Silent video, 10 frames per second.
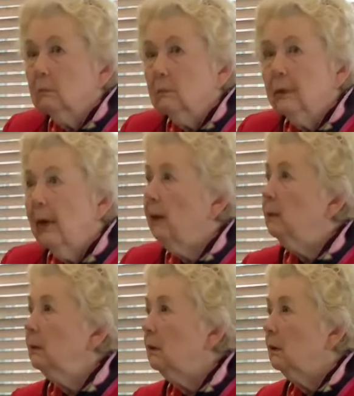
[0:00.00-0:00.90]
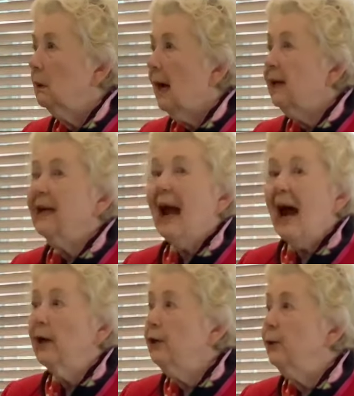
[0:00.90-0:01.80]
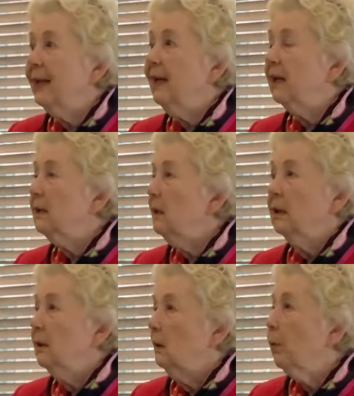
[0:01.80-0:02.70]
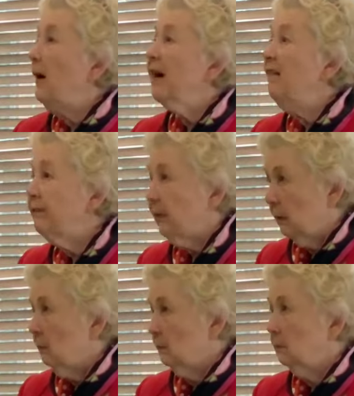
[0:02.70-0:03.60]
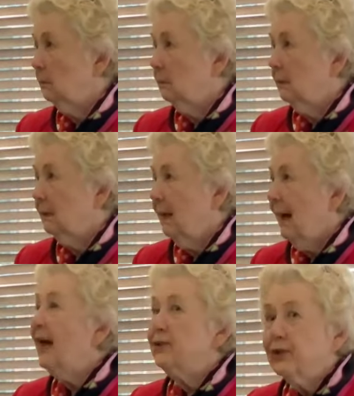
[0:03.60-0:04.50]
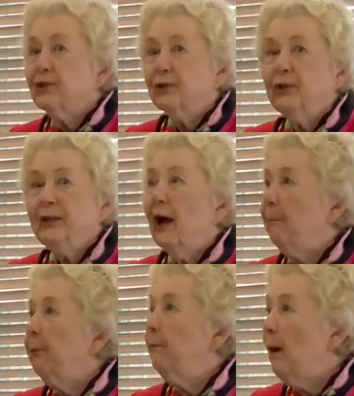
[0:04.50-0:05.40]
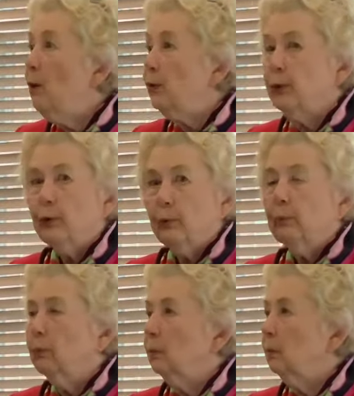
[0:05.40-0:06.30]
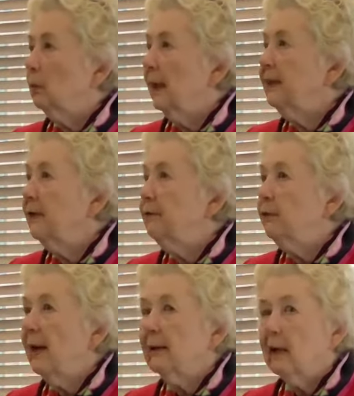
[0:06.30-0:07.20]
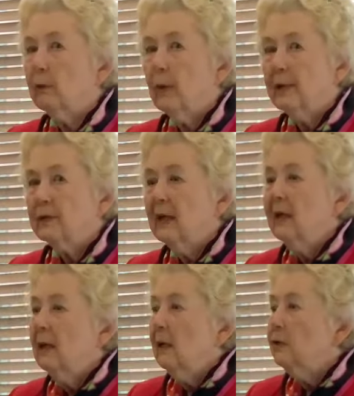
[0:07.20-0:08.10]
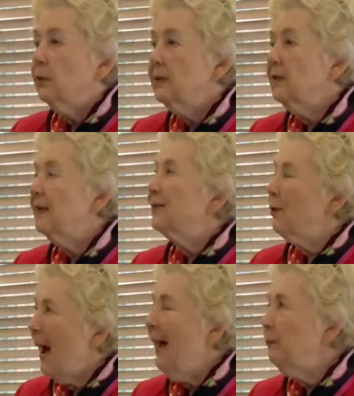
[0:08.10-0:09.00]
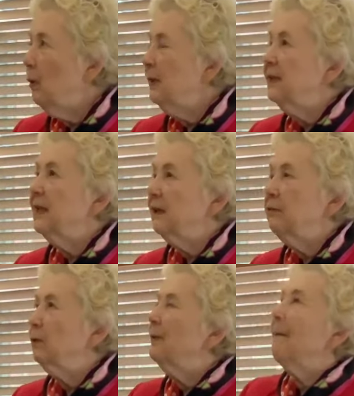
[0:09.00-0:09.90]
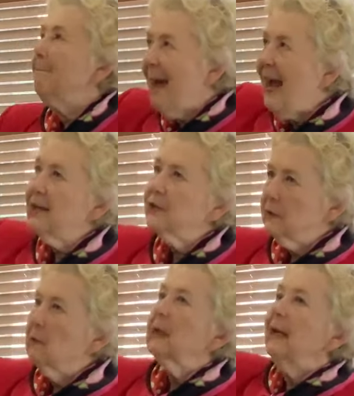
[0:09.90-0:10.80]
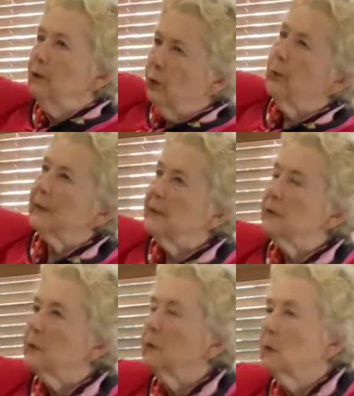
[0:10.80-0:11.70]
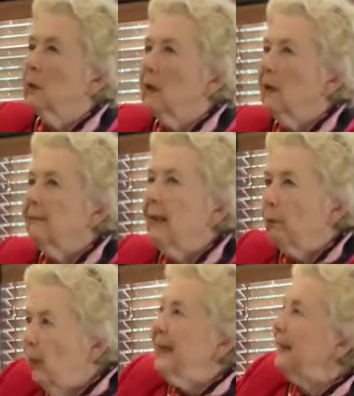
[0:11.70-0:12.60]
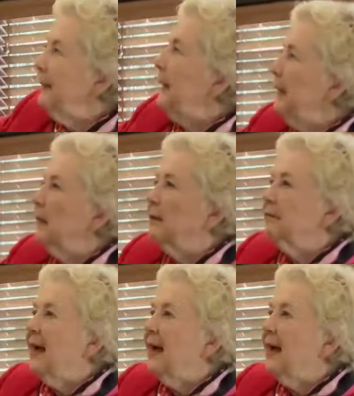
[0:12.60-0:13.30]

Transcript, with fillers: you know? I could have hired you in wherever. I just could not promote you and give you that kind of raise. So he said, so I'm going to give you the max increase that we can give